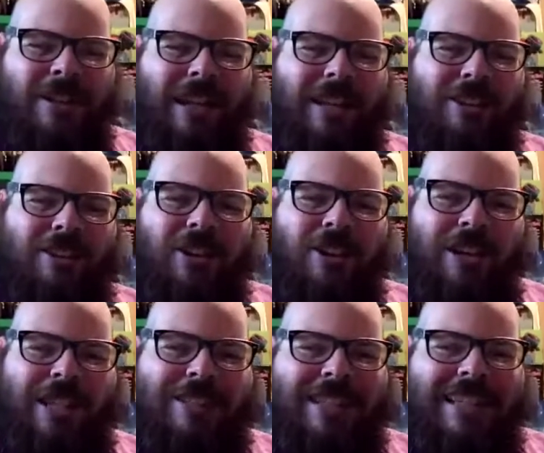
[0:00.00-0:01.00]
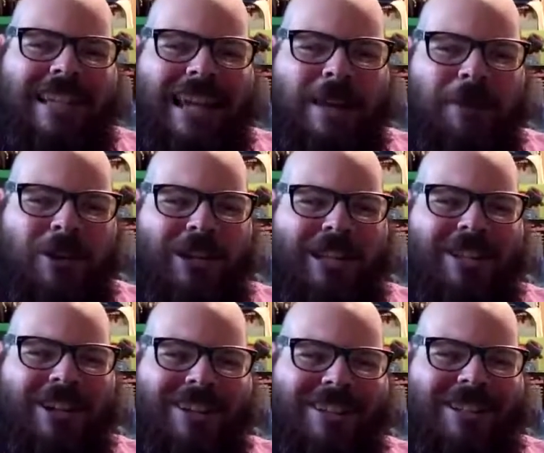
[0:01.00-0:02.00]
they're like turning to the camera and
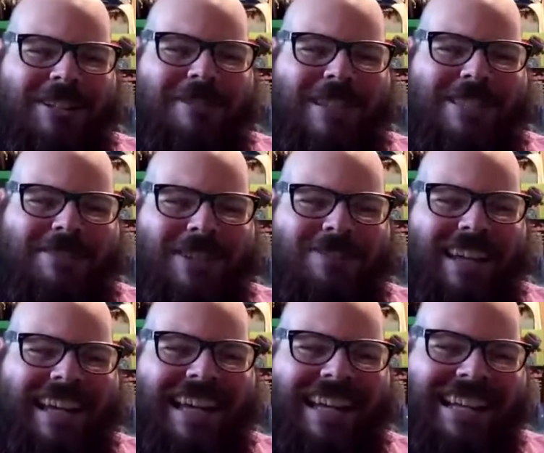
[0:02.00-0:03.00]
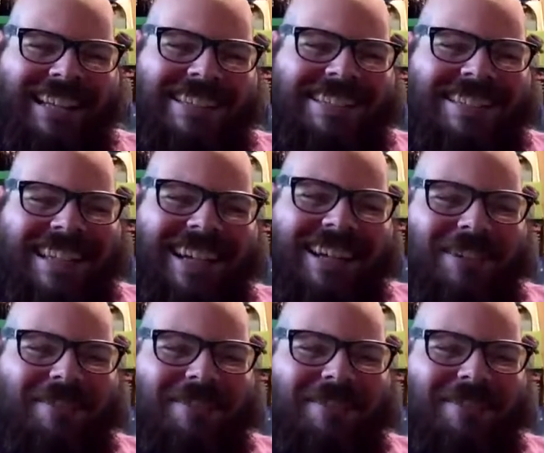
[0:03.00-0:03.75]
acknowledging Vince McMahon and stuff.